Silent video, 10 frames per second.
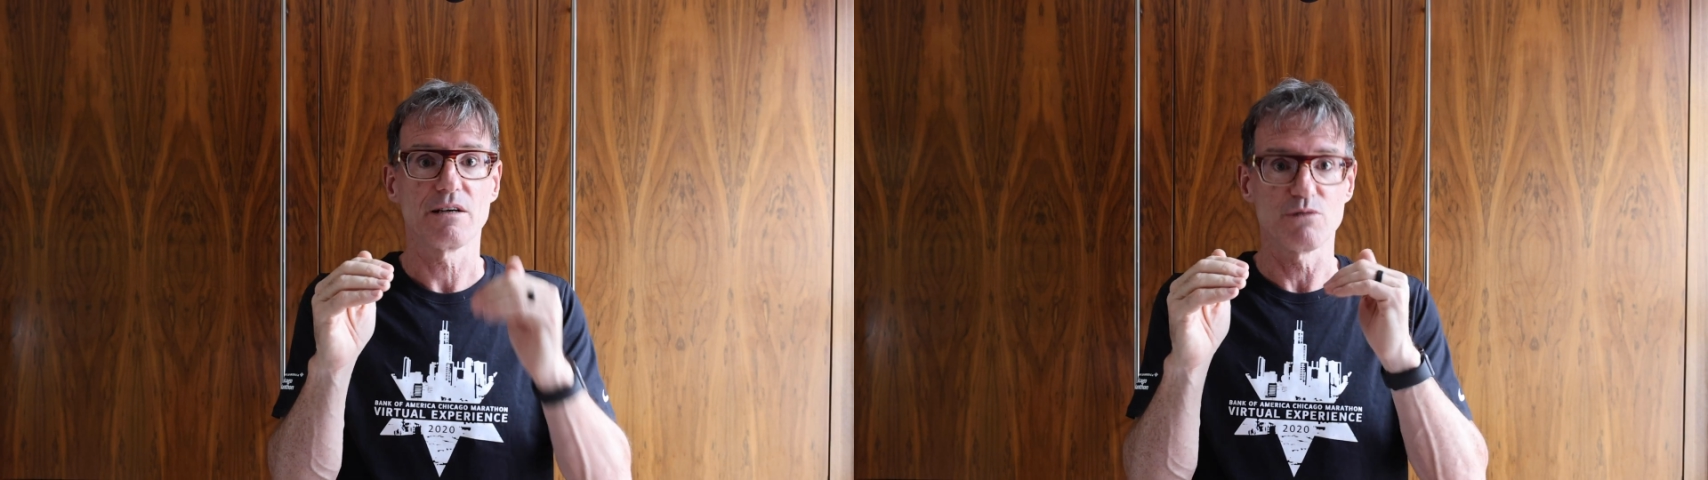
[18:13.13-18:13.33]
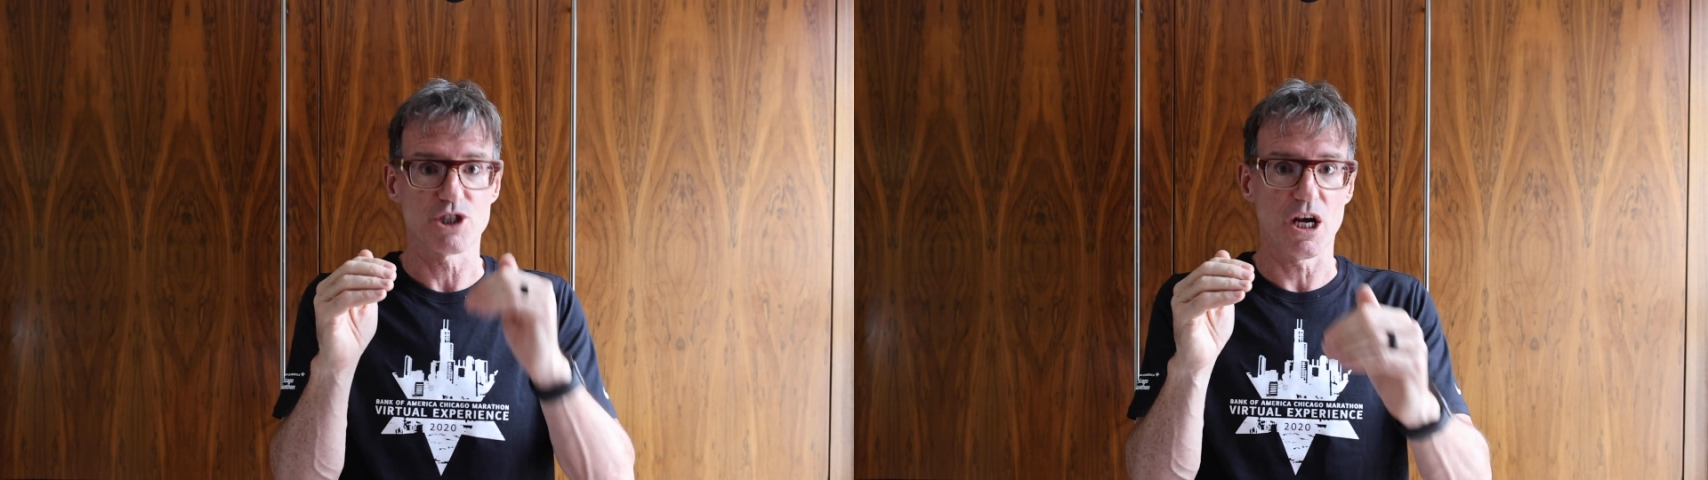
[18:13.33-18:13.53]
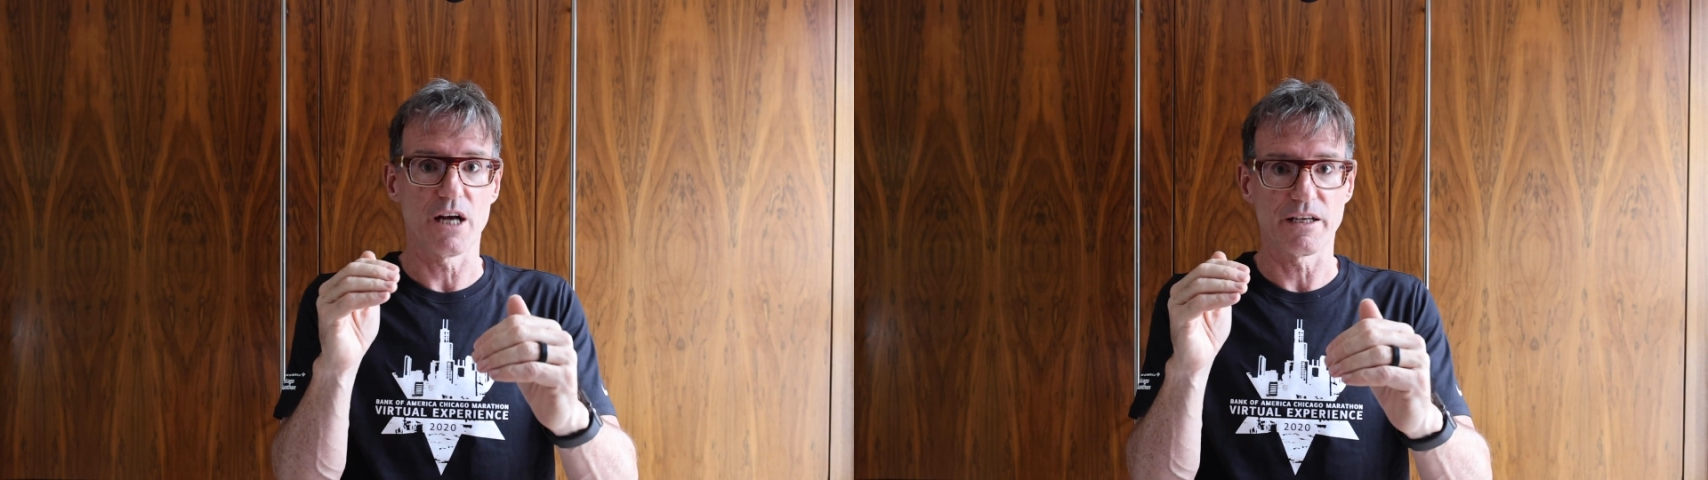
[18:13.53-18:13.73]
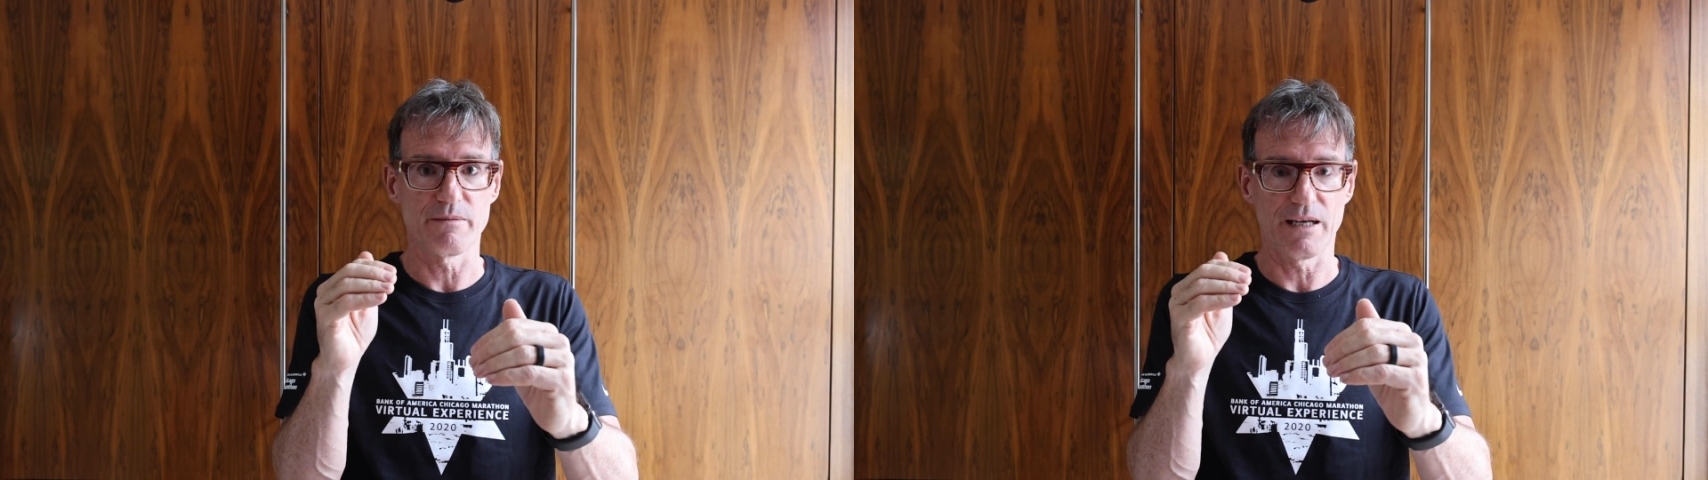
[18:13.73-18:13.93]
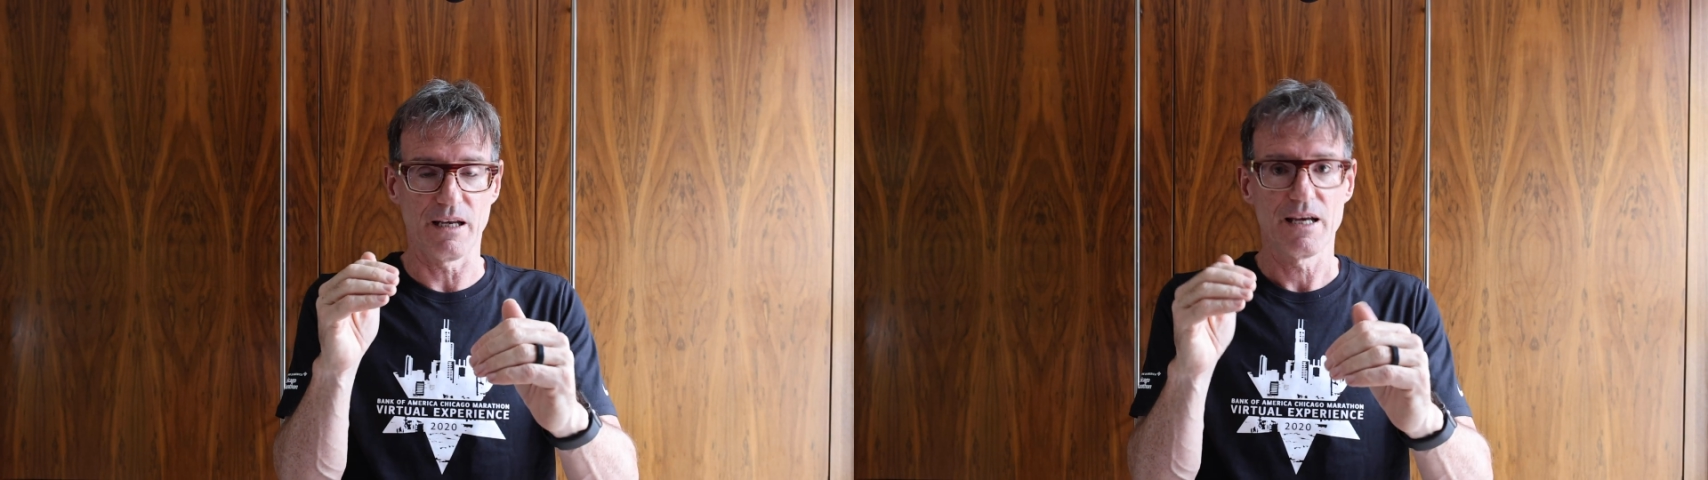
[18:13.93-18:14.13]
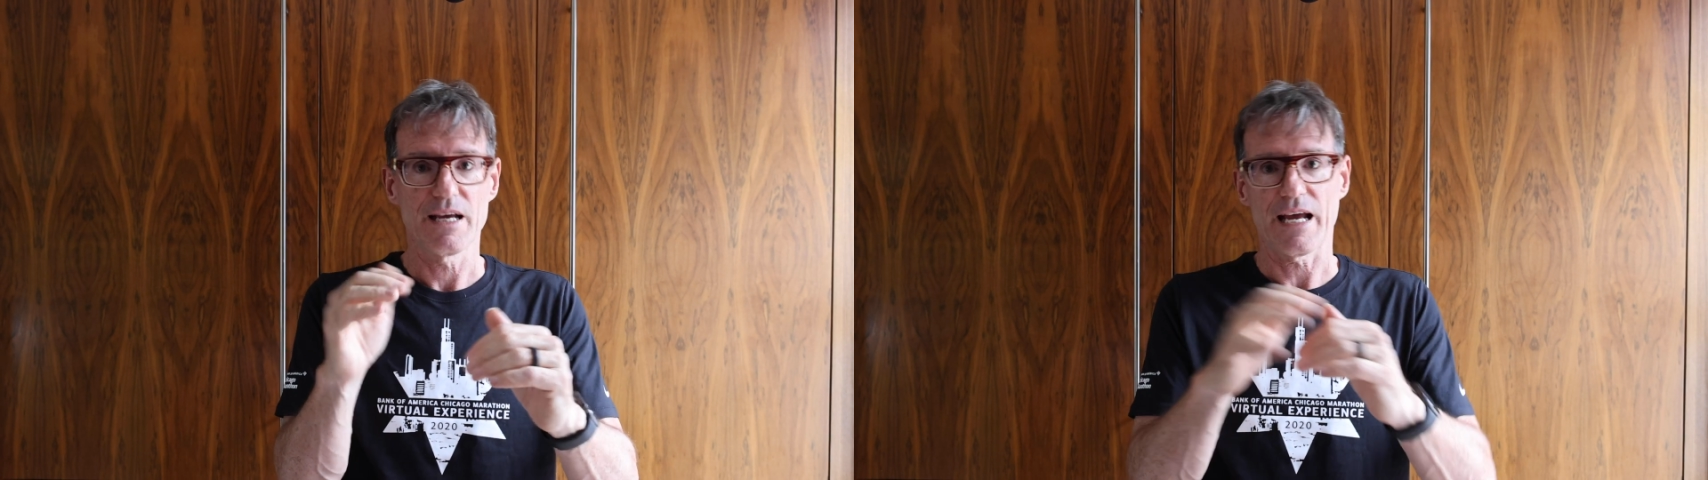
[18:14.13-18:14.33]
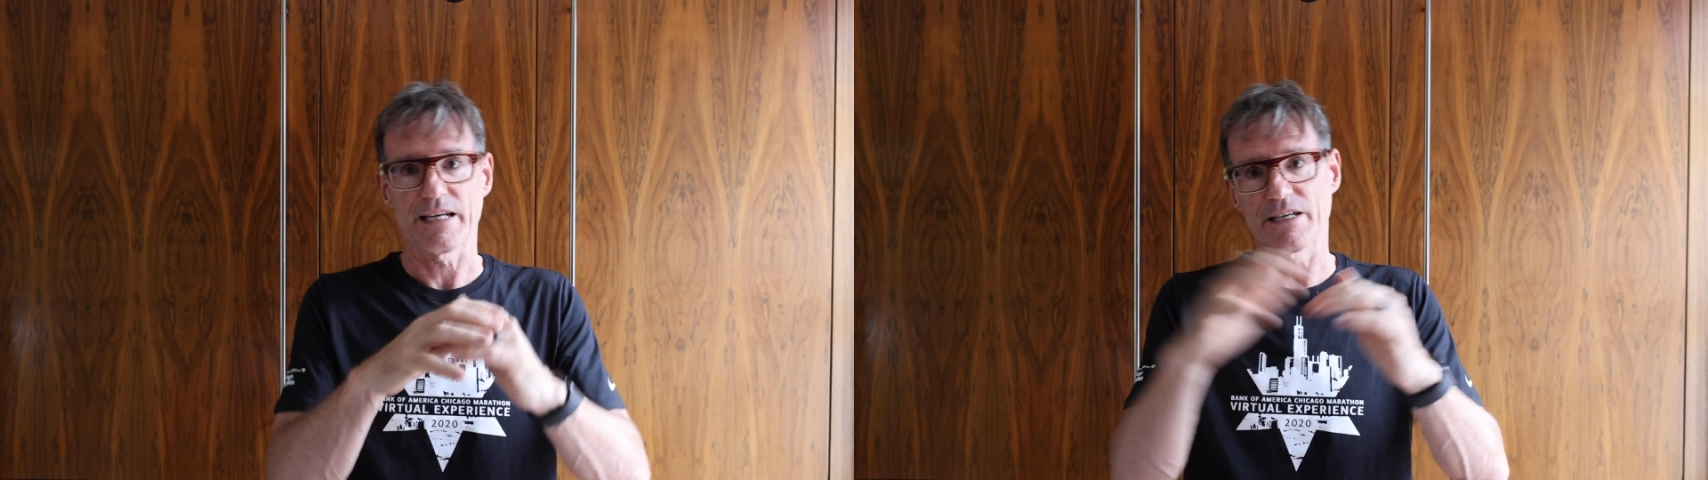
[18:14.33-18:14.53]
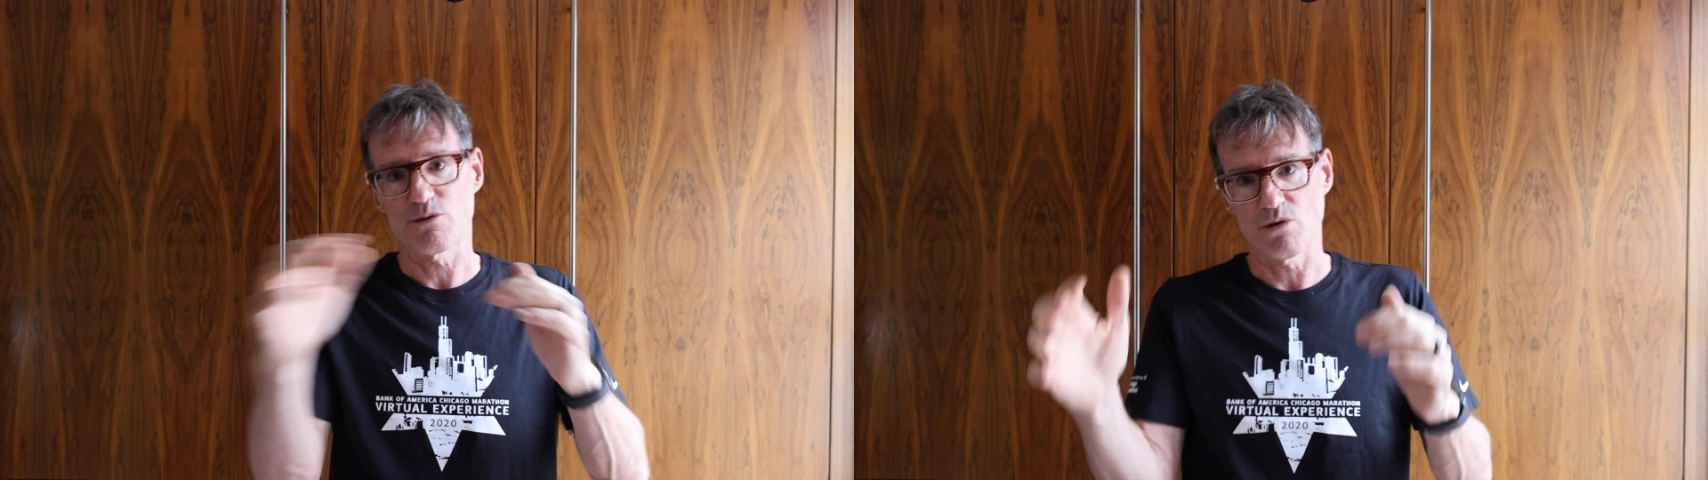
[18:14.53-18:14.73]
with John in the middle,
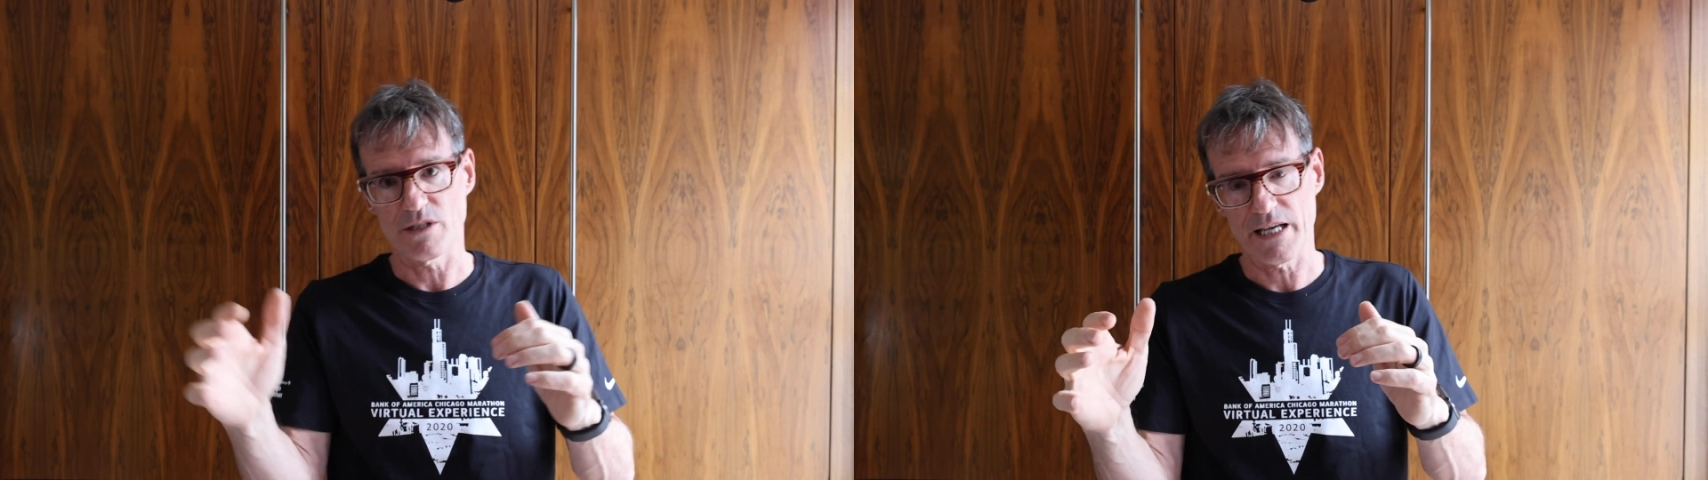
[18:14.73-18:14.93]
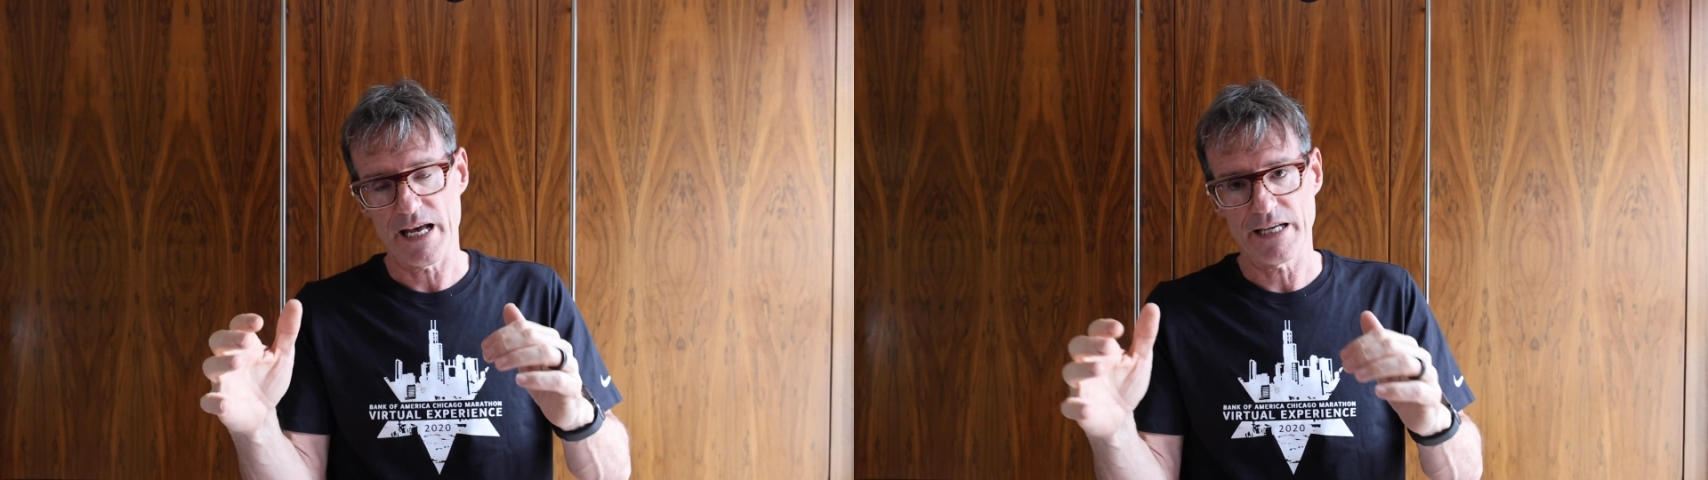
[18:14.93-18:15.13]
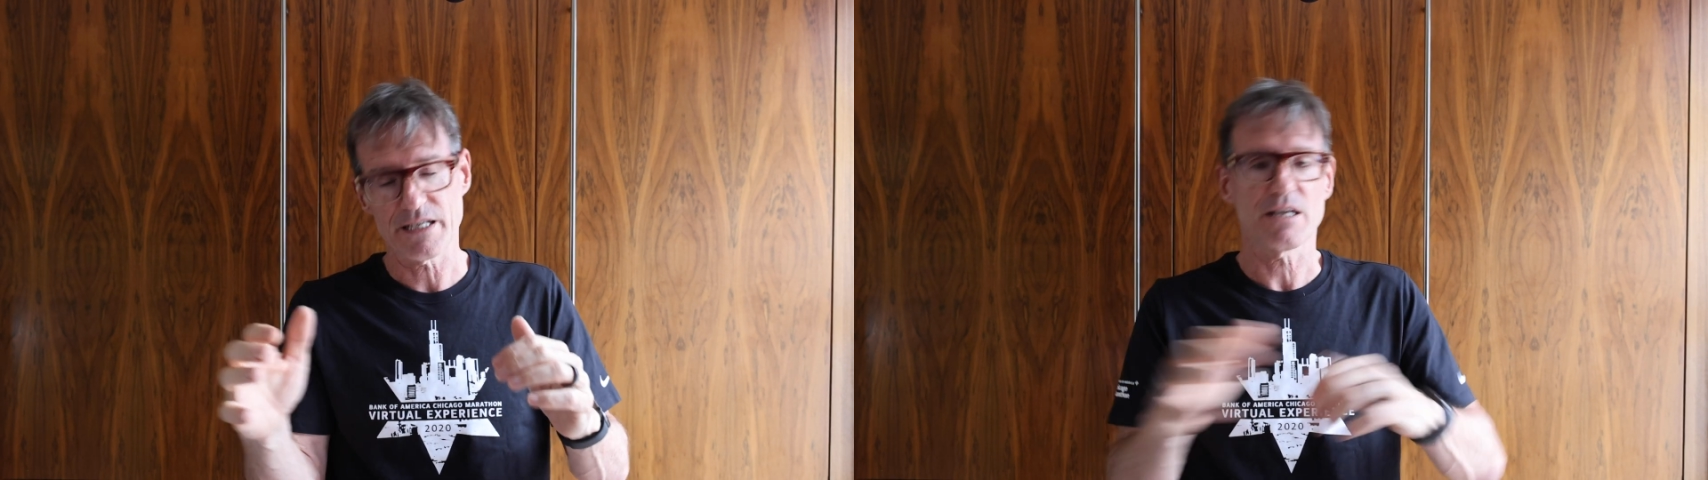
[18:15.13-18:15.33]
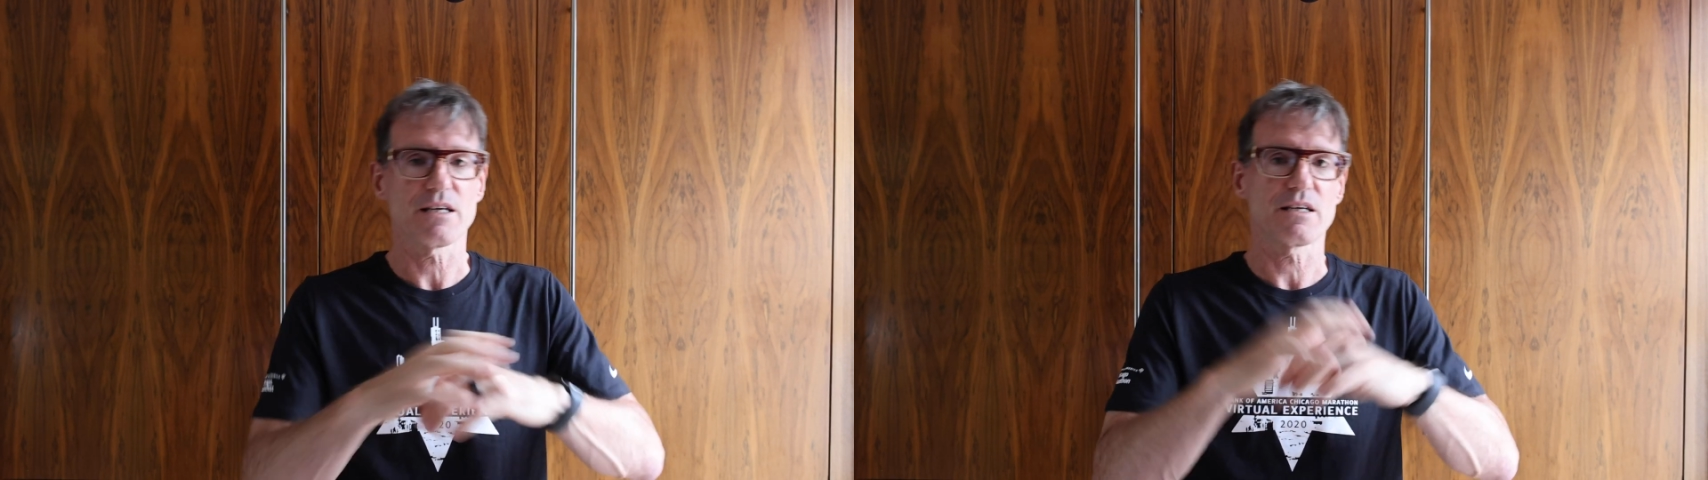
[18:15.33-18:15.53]
and then towards the end,